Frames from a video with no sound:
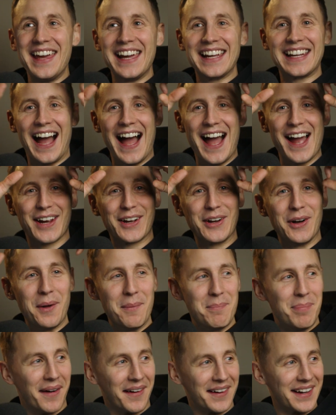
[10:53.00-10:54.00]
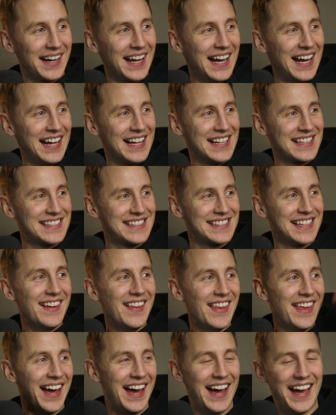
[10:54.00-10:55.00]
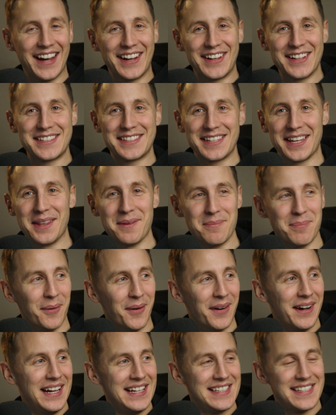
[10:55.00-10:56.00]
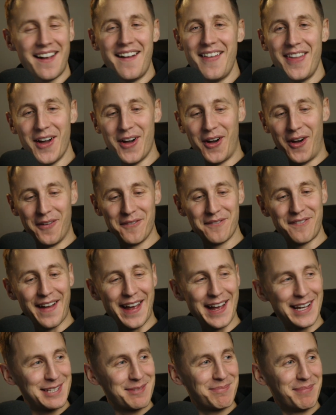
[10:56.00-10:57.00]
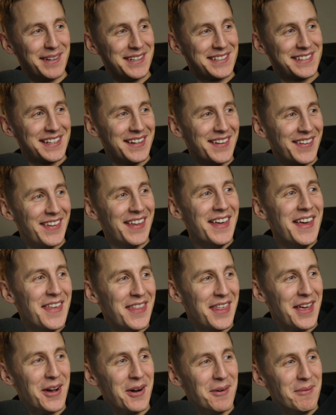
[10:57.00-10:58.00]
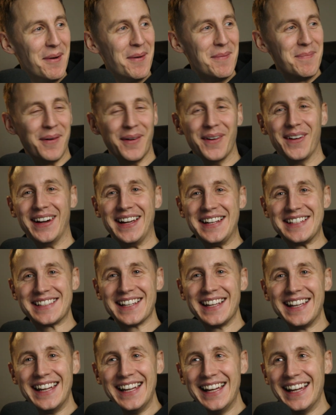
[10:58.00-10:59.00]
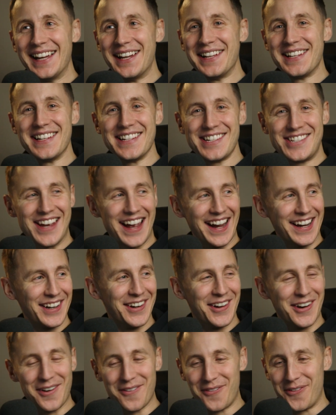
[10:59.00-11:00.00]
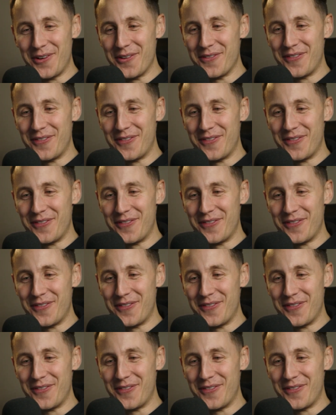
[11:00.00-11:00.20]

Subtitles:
Kangol bucket hats. I could see the boys on Vespas, the Omagh boys, checking out a few